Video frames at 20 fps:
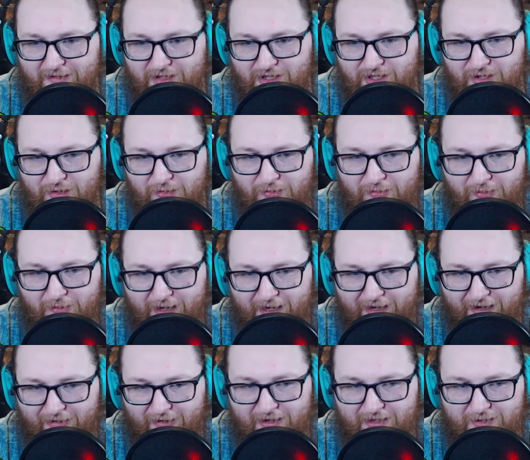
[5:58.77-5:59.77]
2
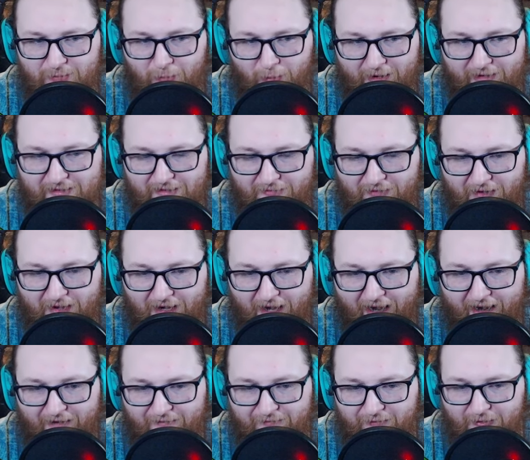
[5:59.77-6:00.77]
here at
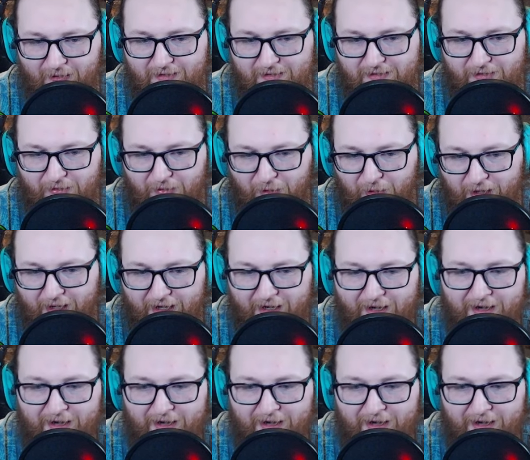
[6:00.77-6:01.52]
27.5 and then it's 30.